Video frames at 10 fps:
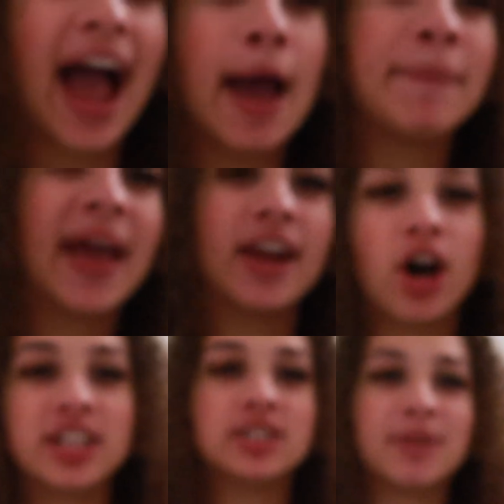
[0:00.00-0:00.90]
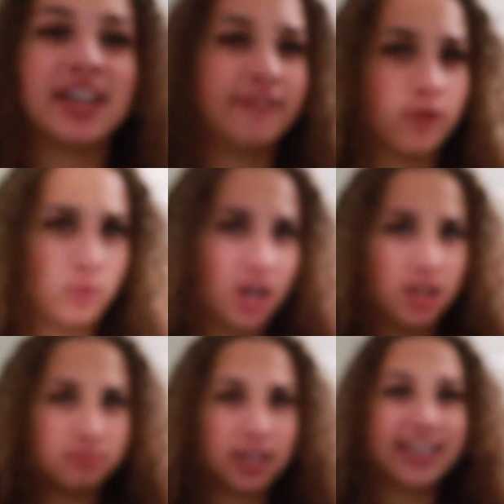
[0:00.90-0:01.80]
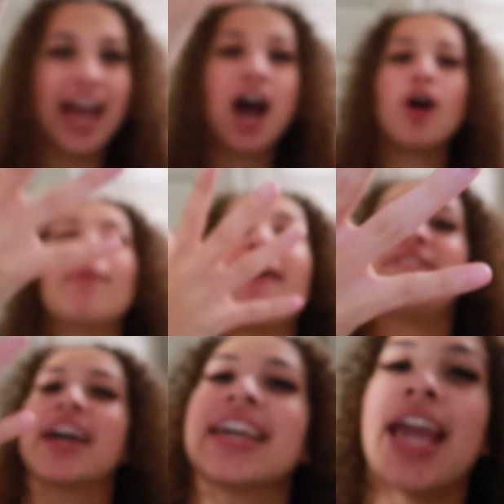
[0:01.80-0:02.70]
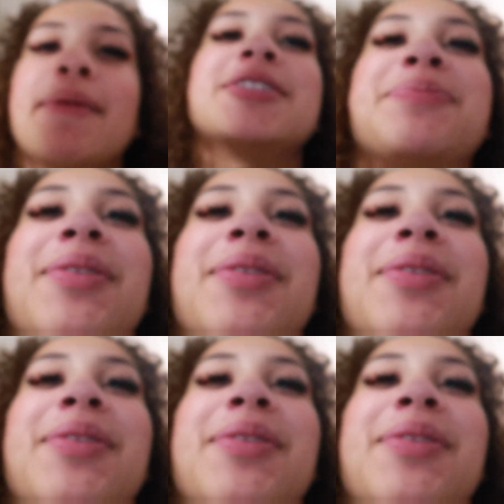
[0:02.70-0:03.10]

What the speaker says: I paid all this money for what? And now my camera's